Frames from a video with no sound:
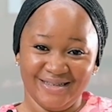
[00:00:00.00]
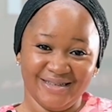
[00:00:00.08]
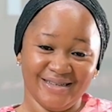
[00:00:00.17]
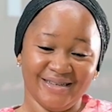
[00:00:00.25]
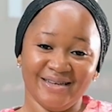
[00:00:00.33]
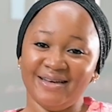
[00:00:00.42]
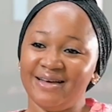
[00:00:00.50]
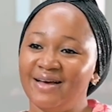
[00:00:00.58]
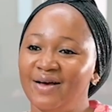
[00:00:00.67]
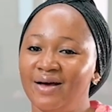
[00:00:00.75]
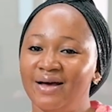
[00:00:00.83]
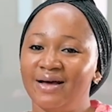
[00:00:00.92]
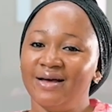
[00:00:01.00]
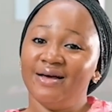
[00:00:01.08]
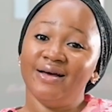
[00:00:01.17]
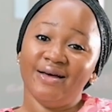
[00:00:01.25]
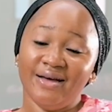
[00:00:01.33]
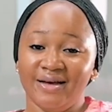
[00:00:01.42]

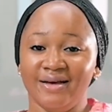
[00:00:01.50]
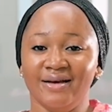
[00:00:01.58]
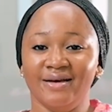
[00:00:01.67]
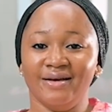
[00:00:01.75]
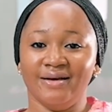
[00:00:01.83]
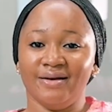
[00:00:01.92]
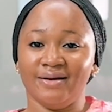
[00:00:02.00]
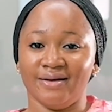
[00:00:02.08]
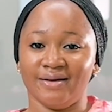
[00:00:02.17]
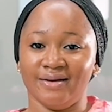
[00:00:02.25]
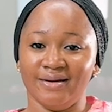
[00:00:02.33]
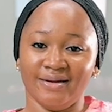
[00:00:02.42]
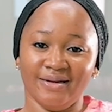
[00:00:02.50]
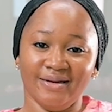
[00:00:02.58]
The person shown says nothing.